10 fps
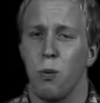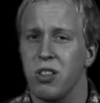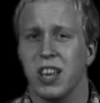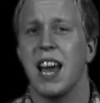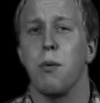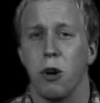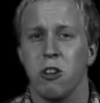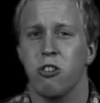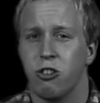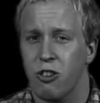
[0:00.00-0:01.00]
once again,
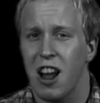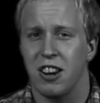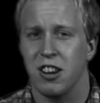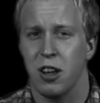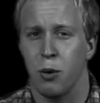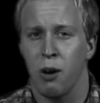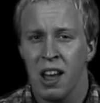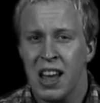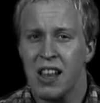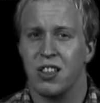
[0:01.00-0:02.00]
what you're just trying to do
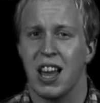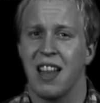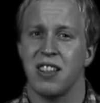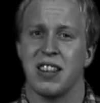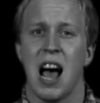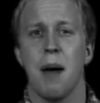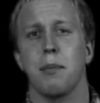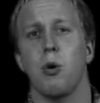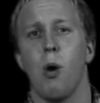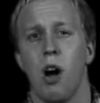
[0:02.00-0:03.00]
is get the
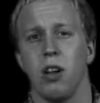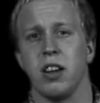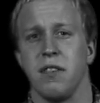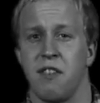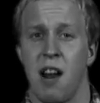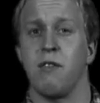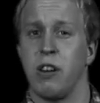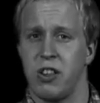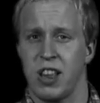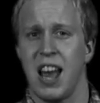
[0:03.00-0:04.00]
top quality for
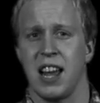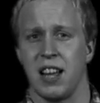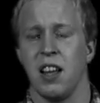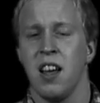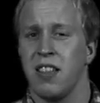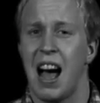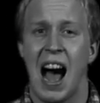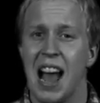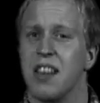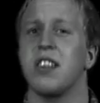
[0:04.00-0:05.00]
every setting, the
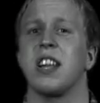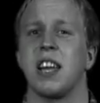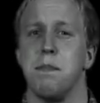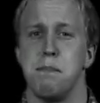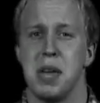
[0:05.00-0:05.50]
highest it can